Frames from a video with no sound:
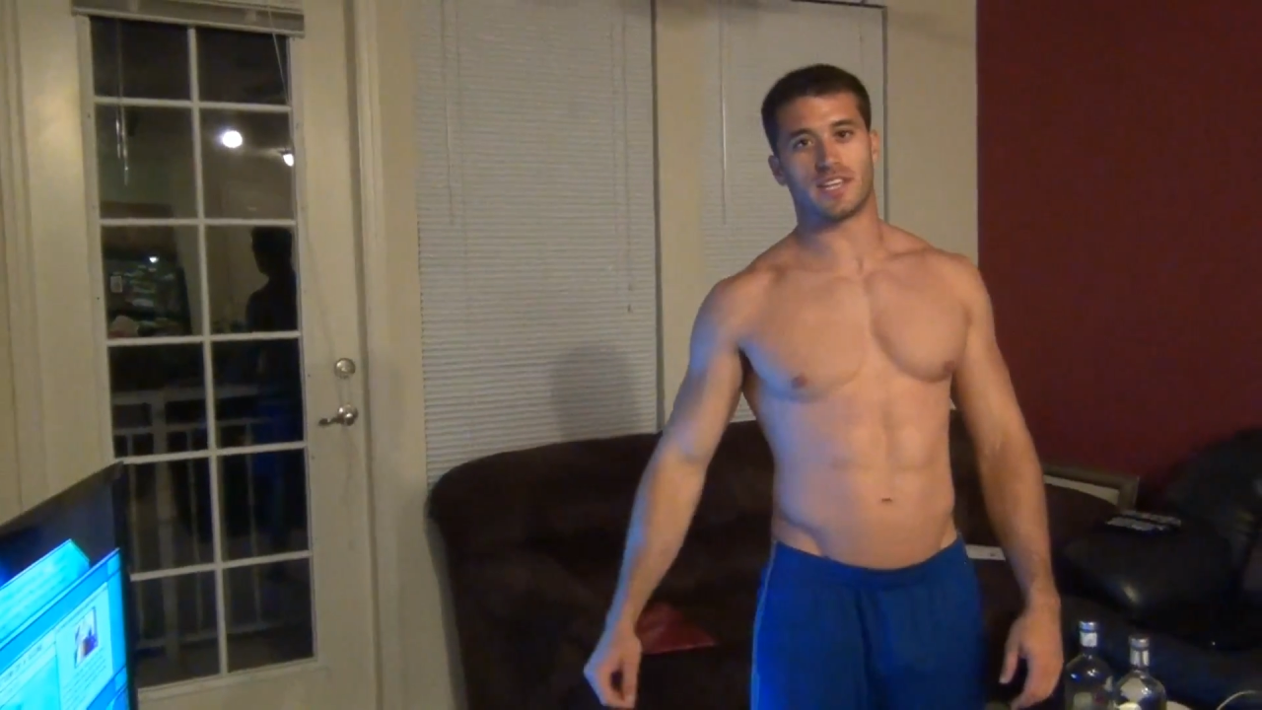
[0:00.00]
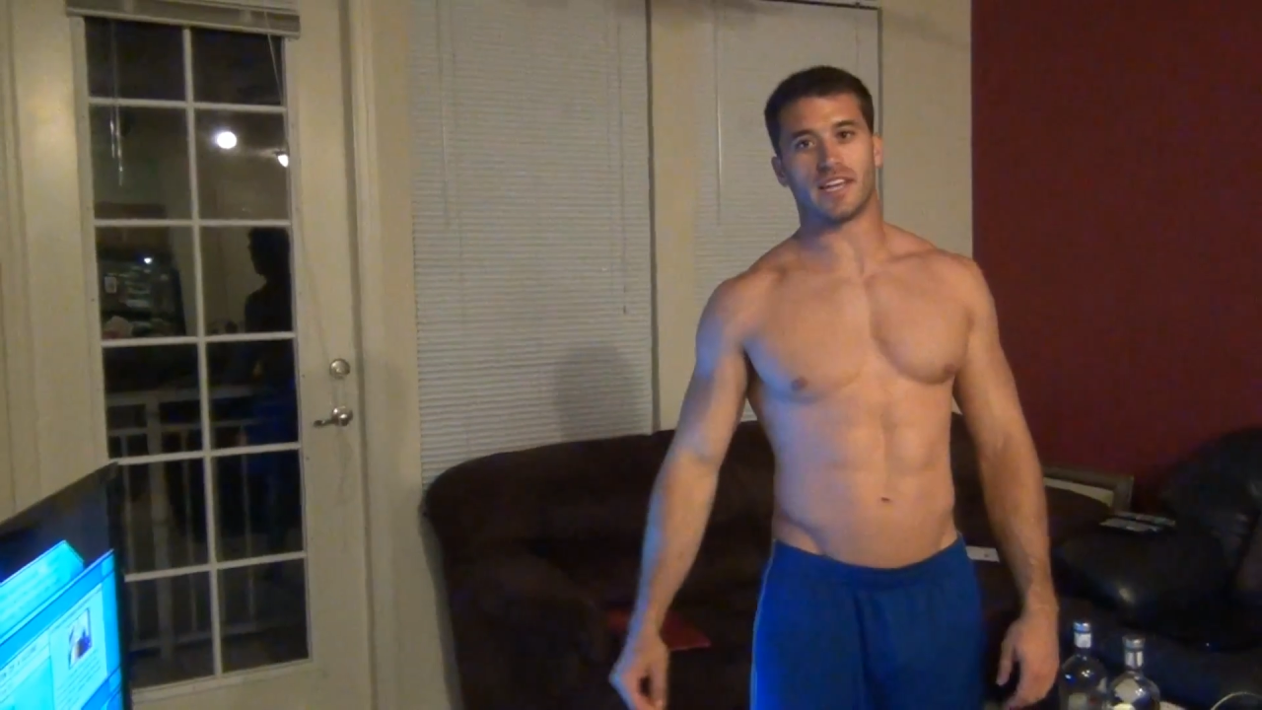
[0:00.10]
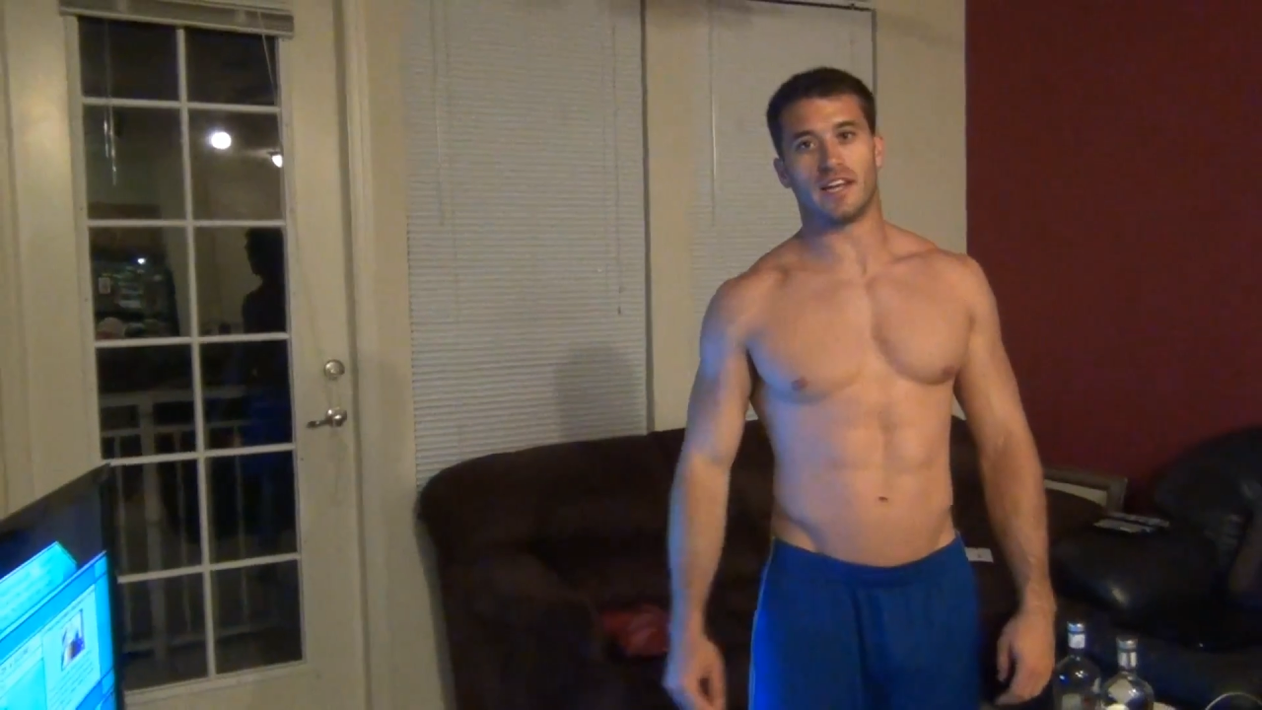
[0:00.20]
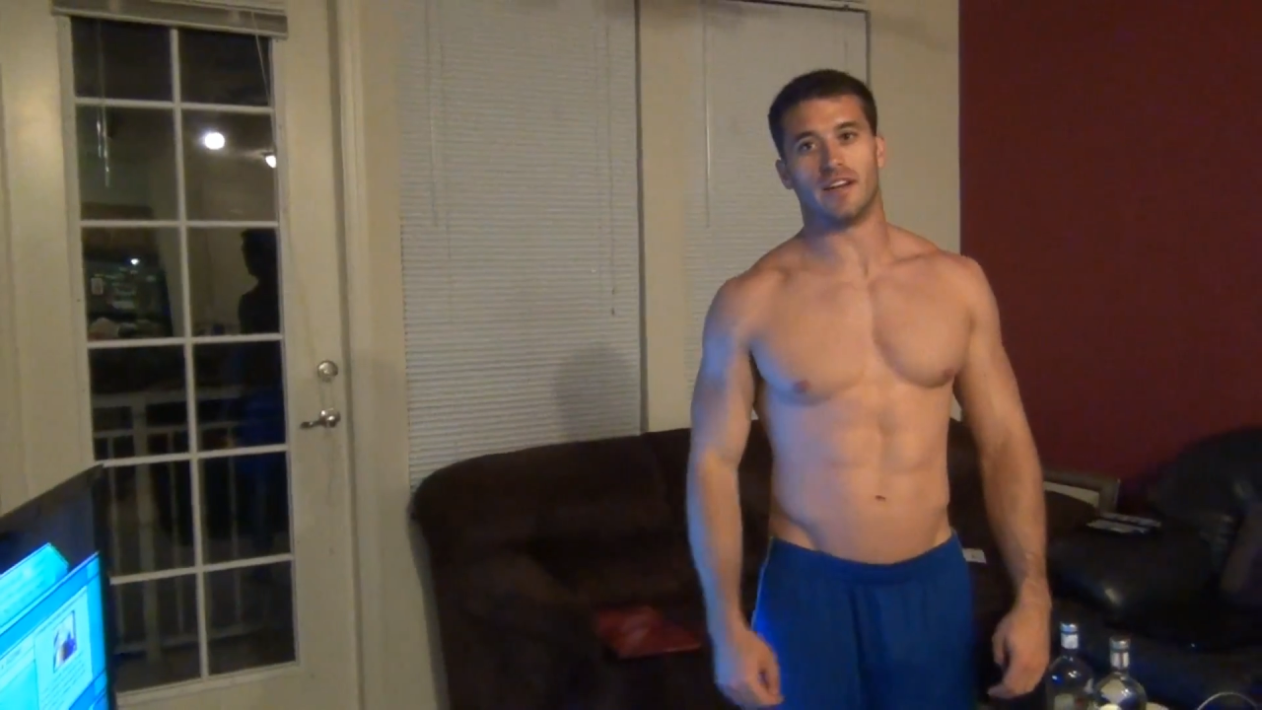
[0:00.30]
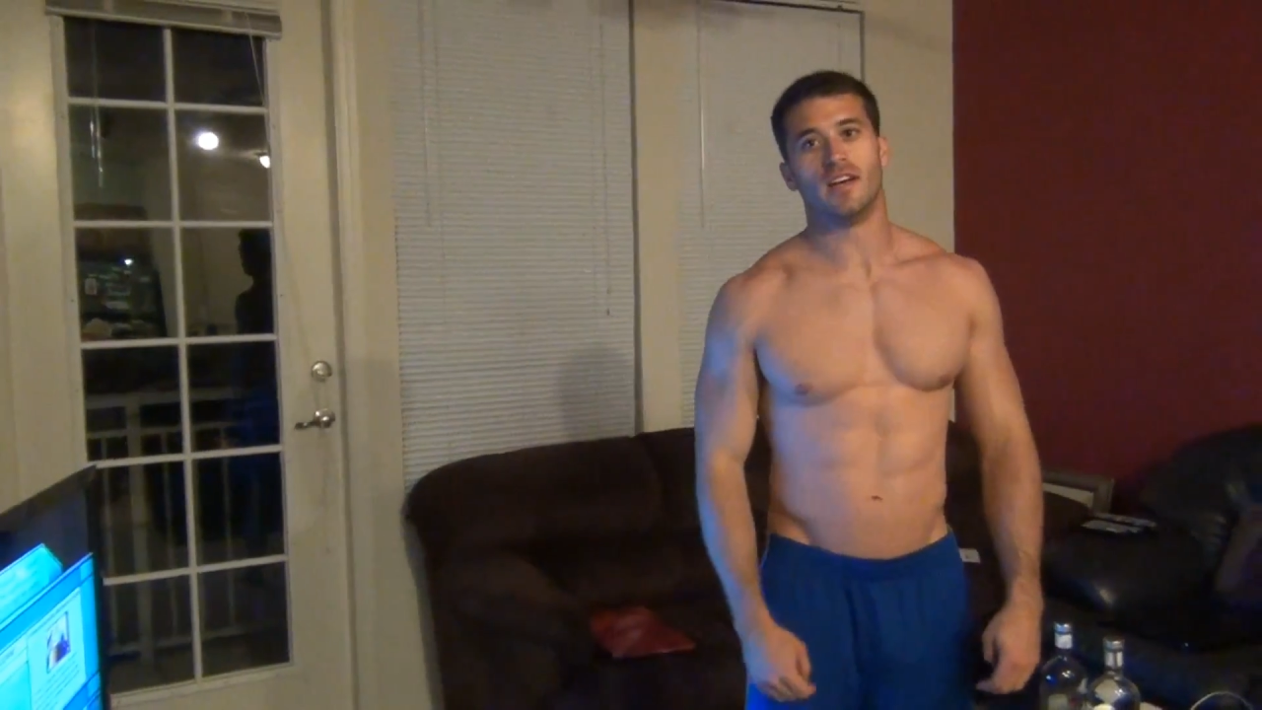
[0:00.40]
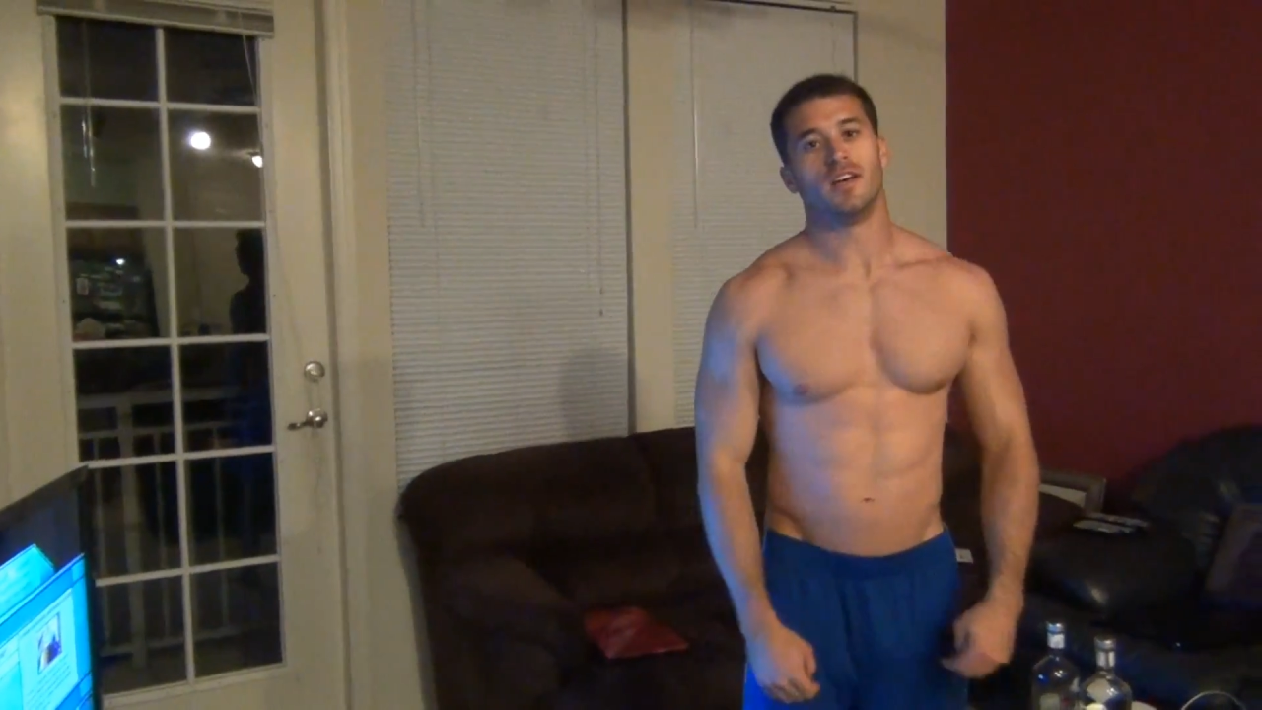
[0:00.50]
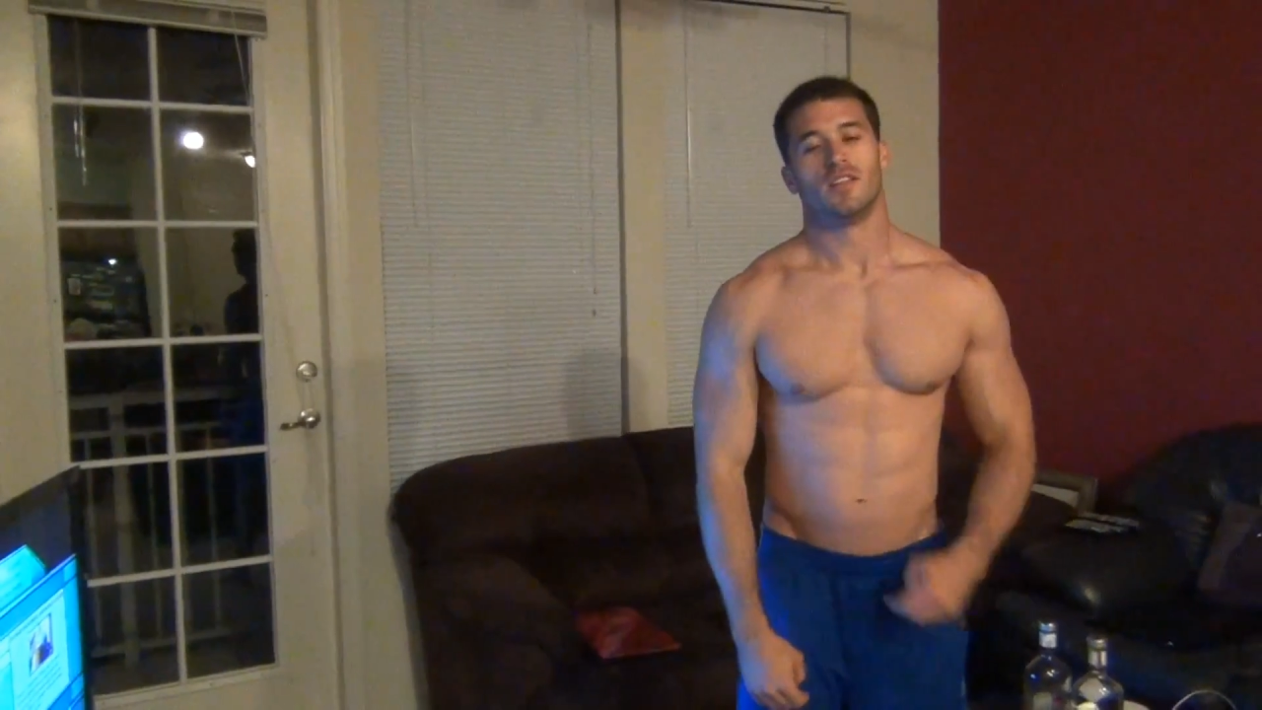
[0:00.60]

again.